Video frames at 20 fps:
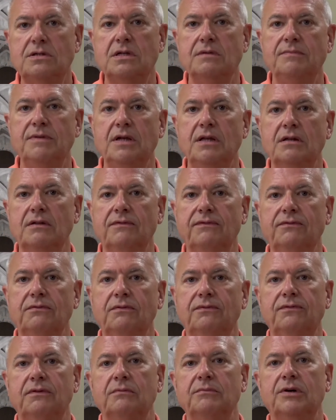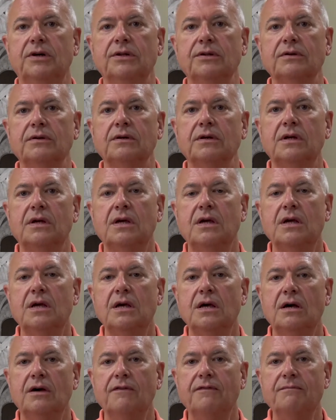to be the fruitful mother
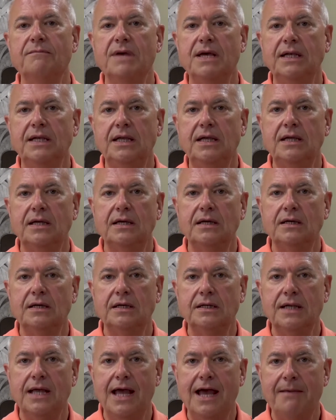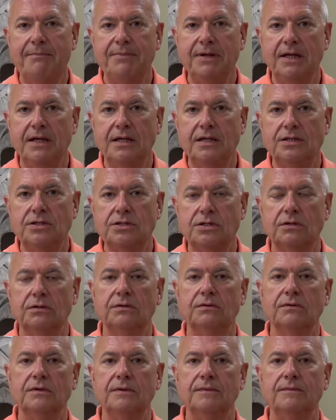of many unhappy
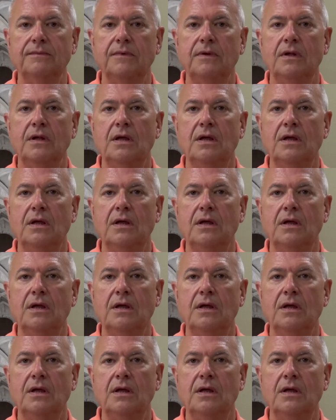children.